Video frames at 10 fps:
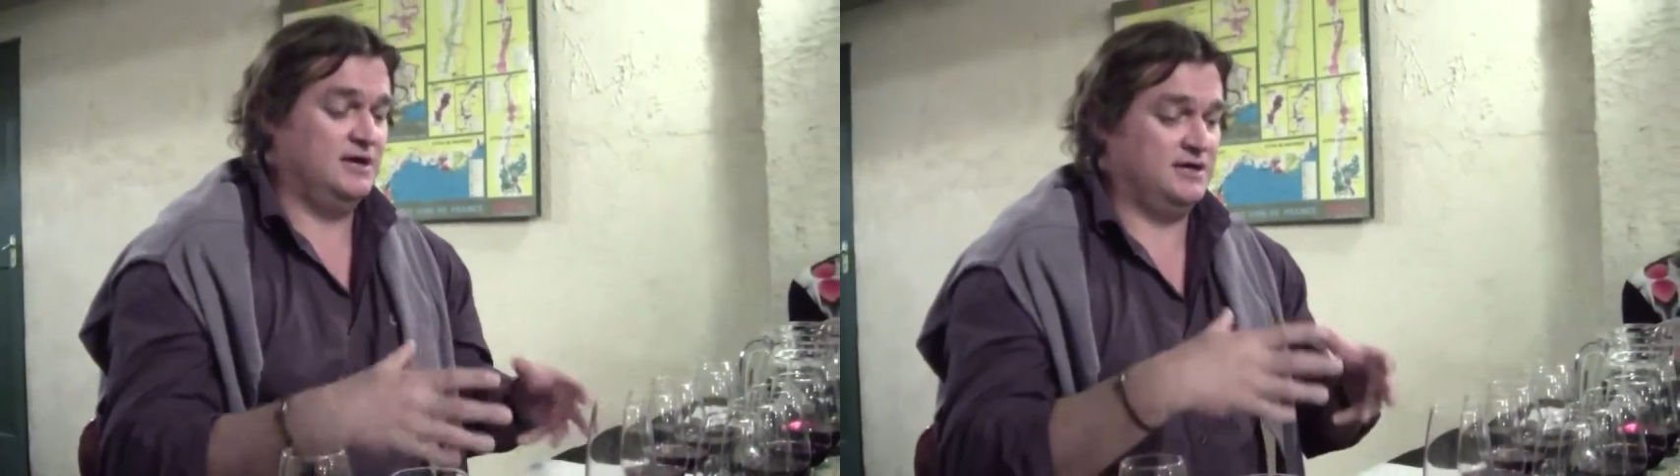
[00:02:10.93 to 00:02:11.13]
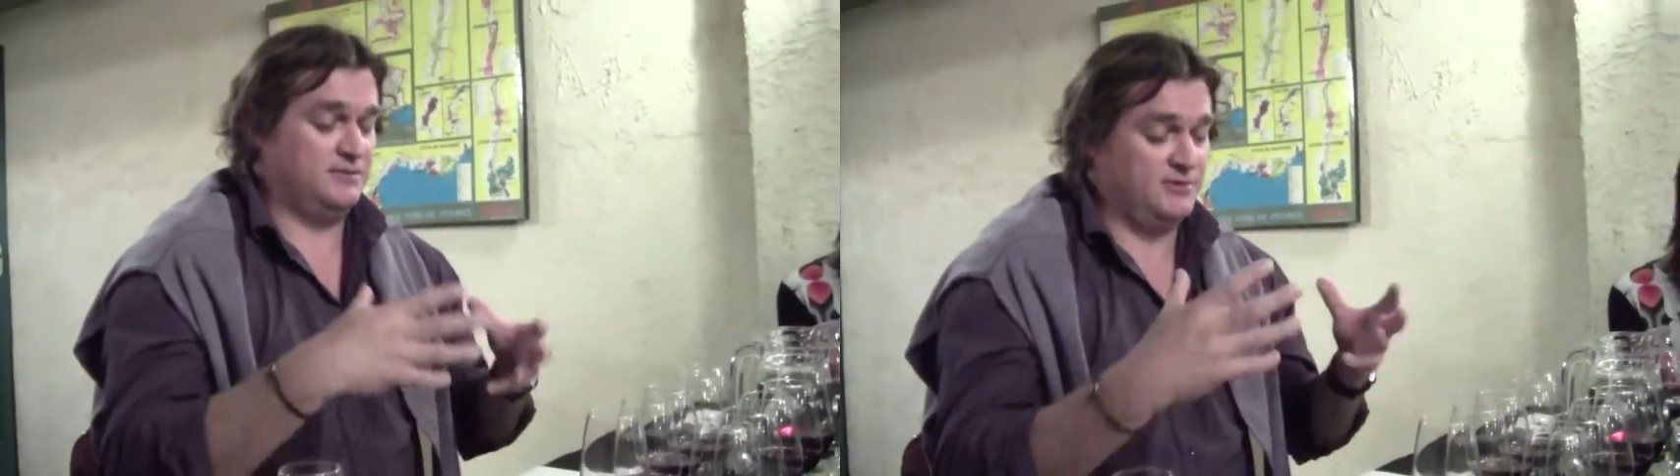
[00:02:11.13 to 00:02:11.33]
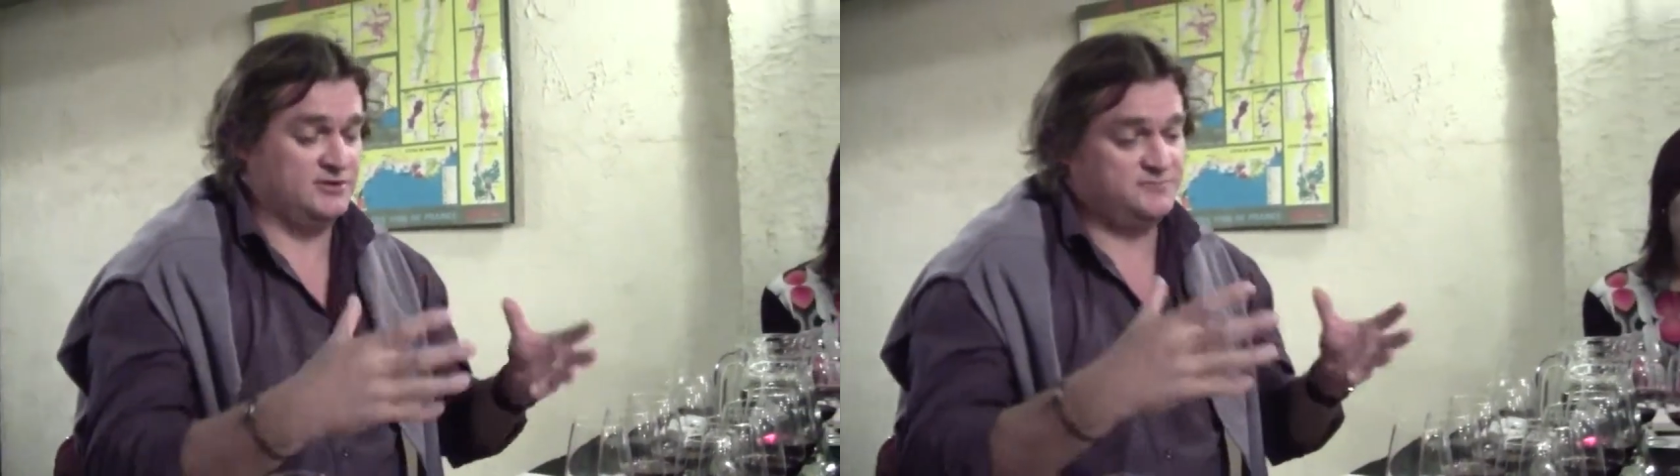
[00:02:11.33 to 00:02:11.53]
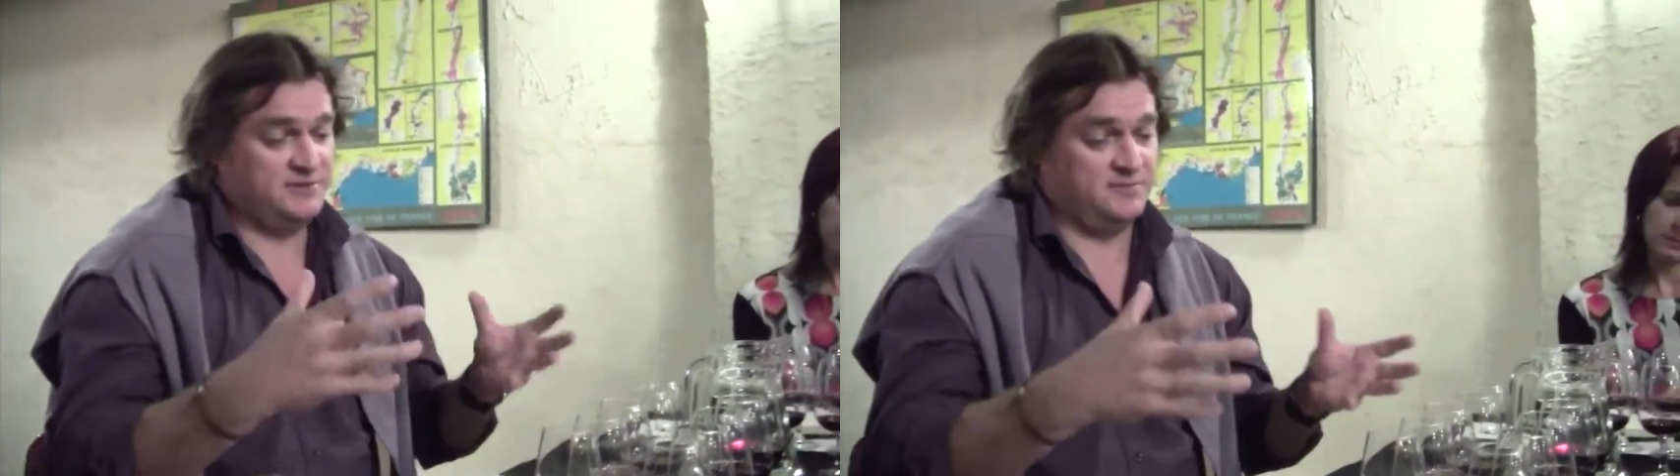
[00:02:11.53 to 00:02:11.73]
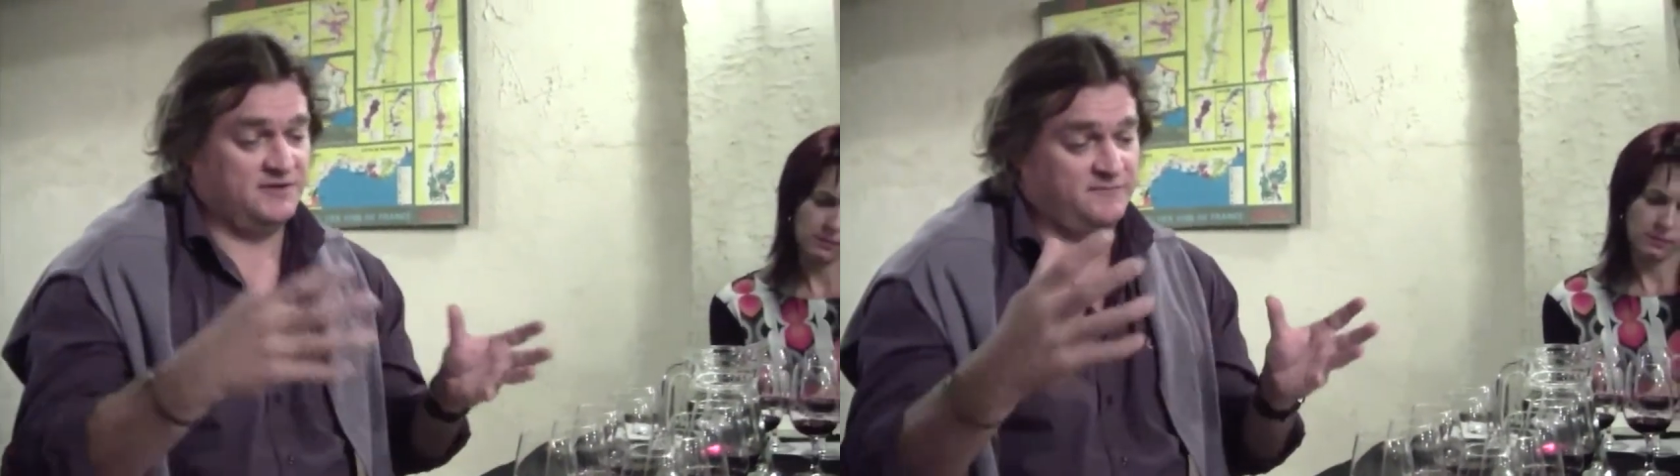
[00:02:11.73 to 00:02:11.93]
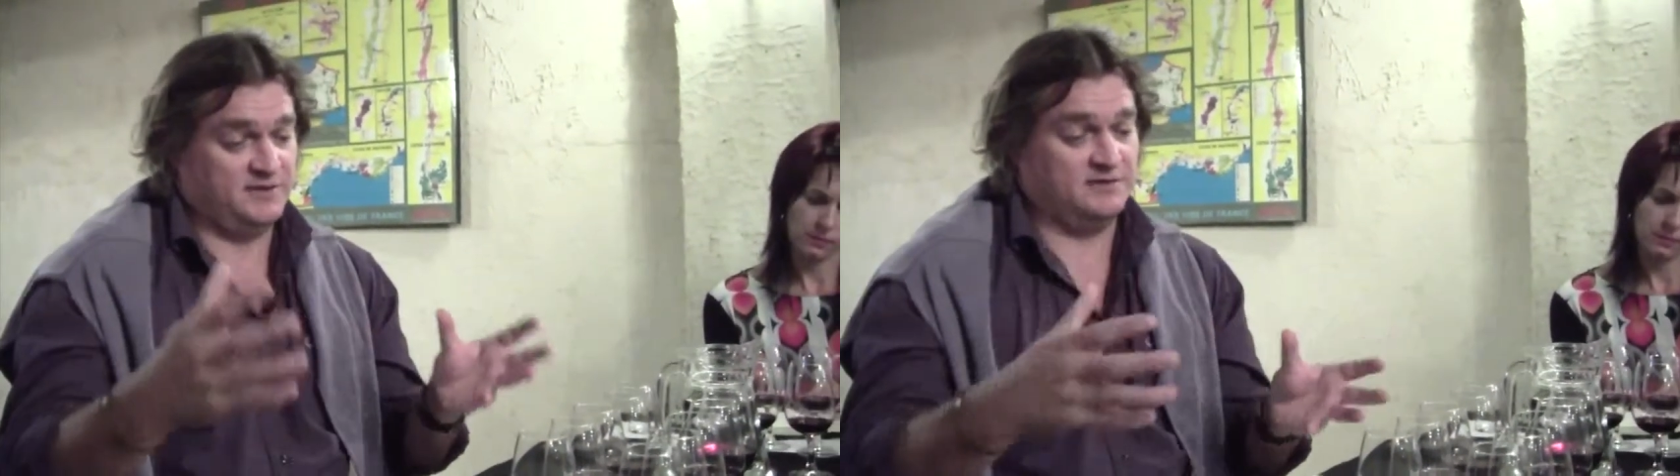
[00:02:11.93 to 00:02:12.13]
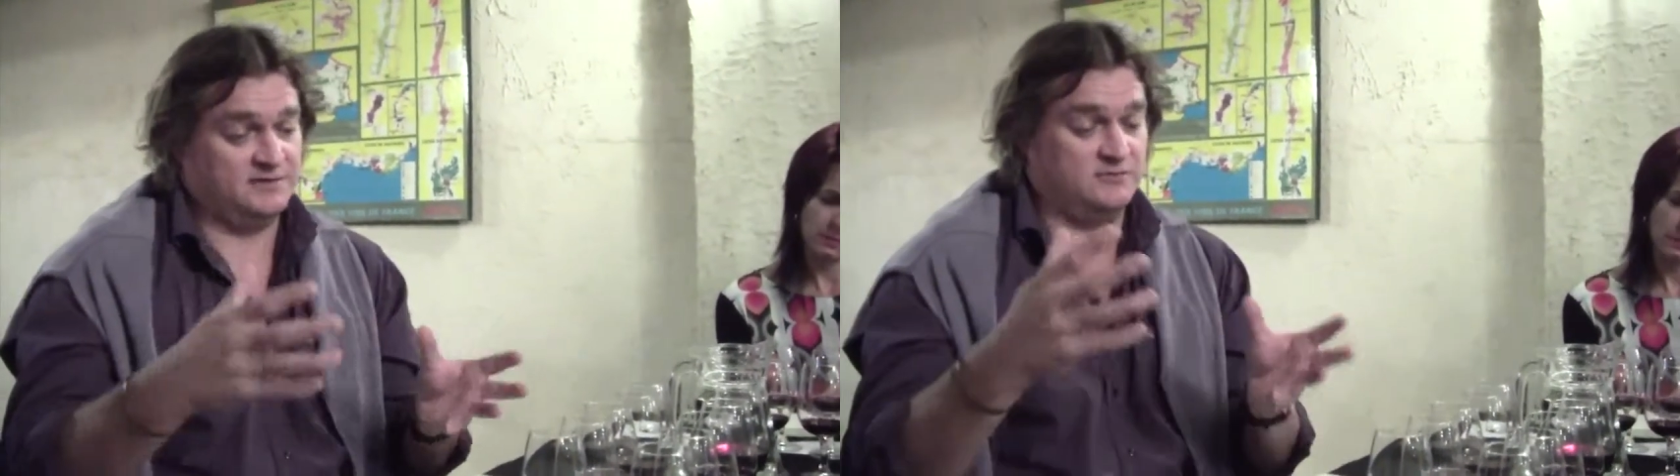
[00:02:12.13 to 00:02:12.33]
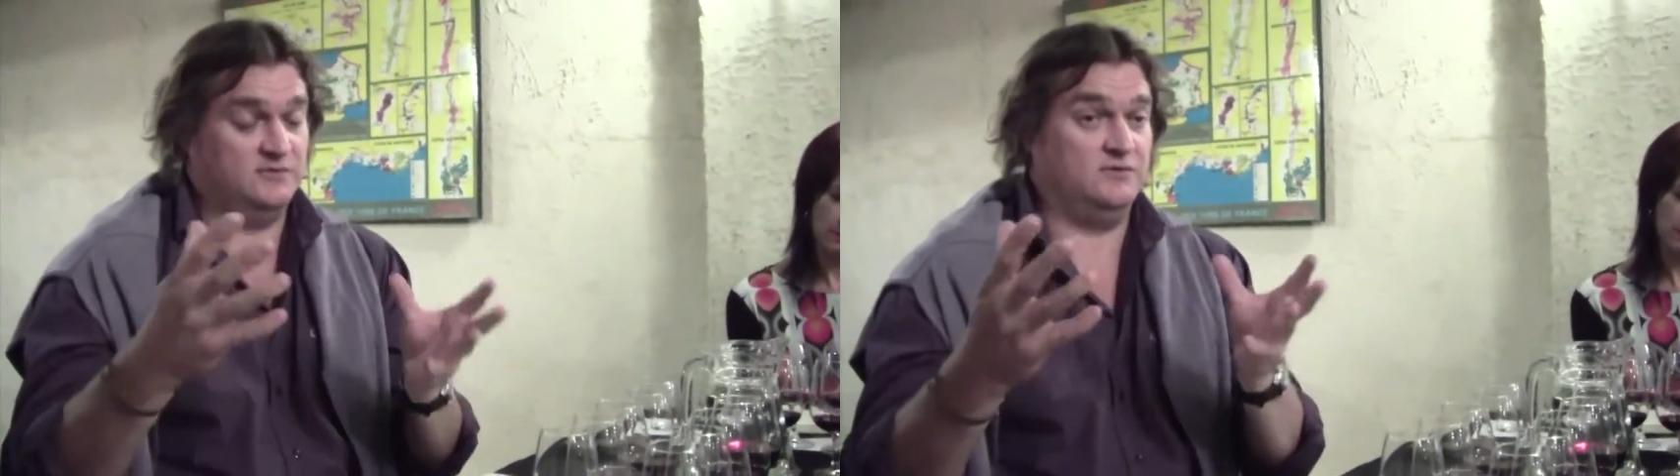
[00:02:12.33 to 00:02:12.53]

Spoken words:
like most people have planted,